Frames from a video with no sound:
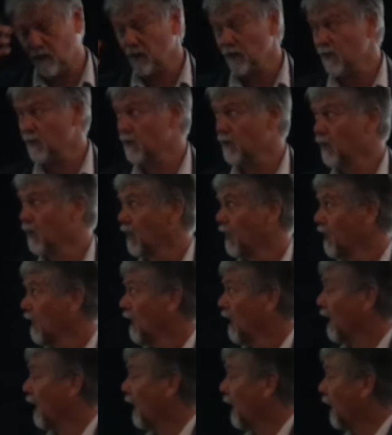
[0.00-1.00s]
Cross,
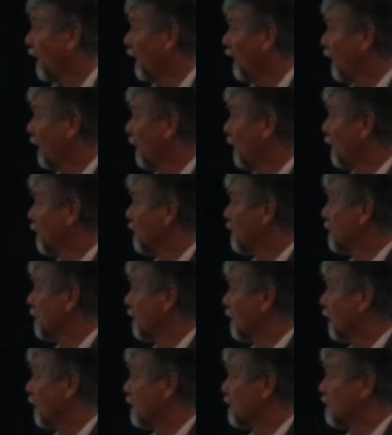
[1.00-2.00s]
and
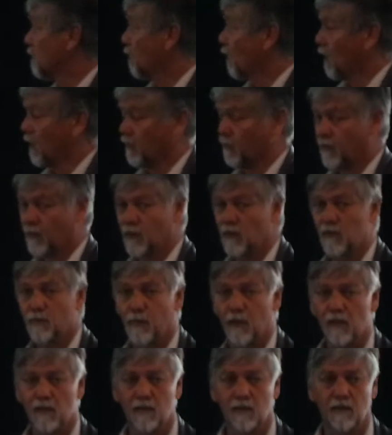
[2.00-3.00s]
it's one of the few
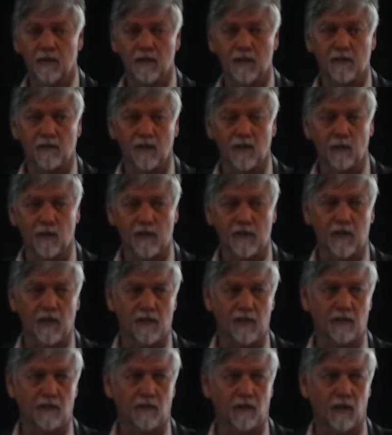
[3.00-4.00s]
species in this group which
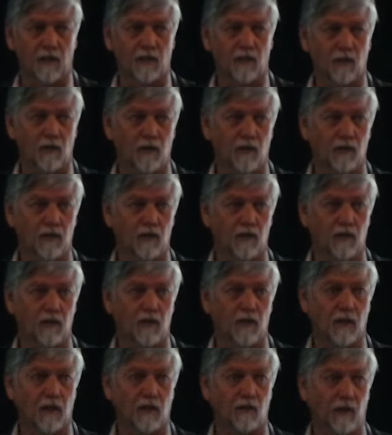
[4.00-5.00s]
doesn't grow on
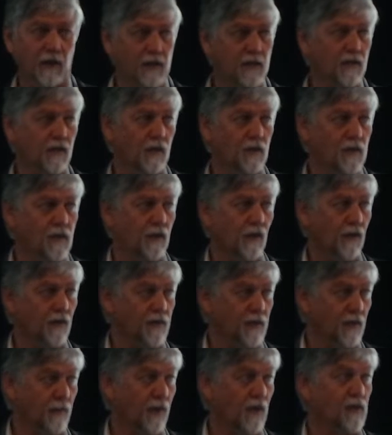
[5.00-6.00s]
greenstone
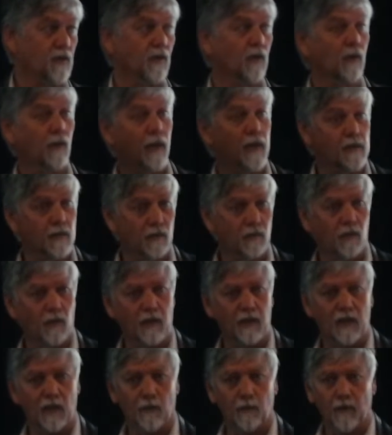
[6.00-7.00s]
geology, but it's always on
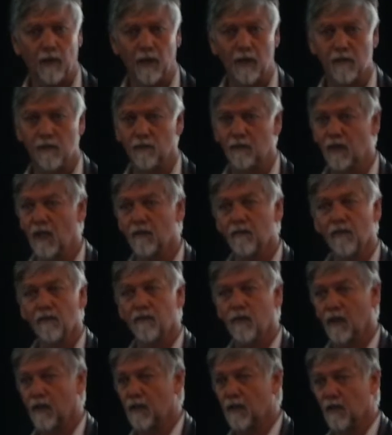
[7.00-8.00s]
rocky uplands. You'll never
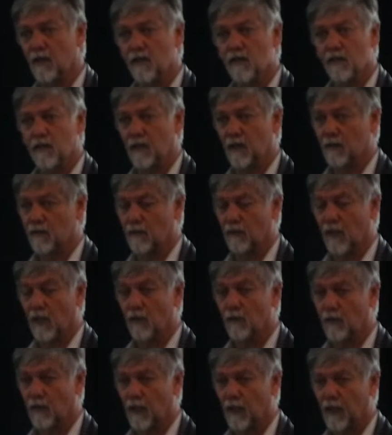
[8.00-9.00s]
find these things
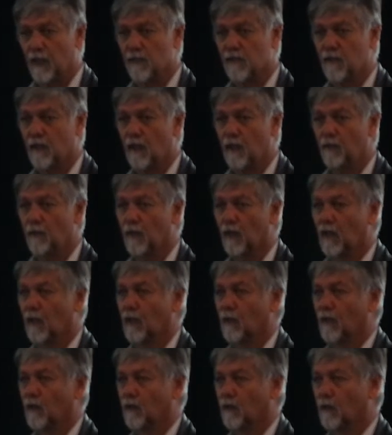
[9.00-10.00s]
low in the landscape
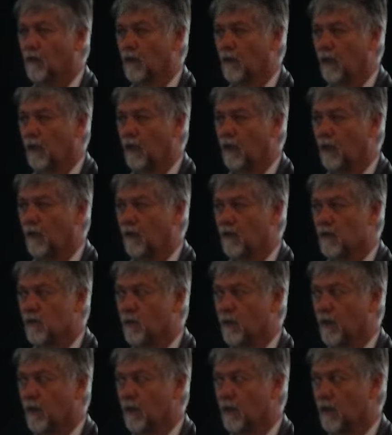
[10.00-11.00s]
or in areas
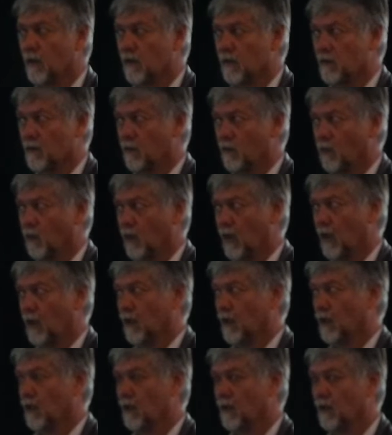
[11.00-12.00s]
where there's
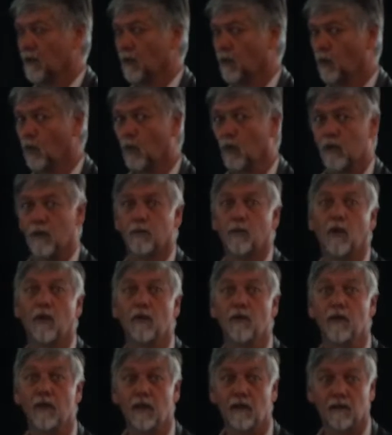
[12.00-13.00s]
water
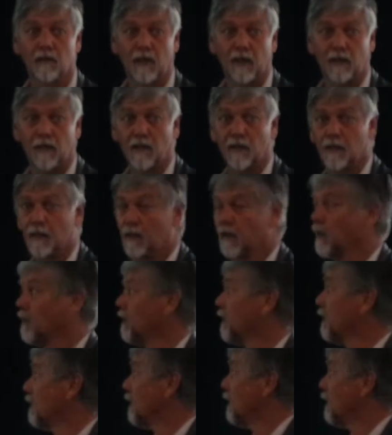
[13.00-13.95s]
ponding or that kind of thing.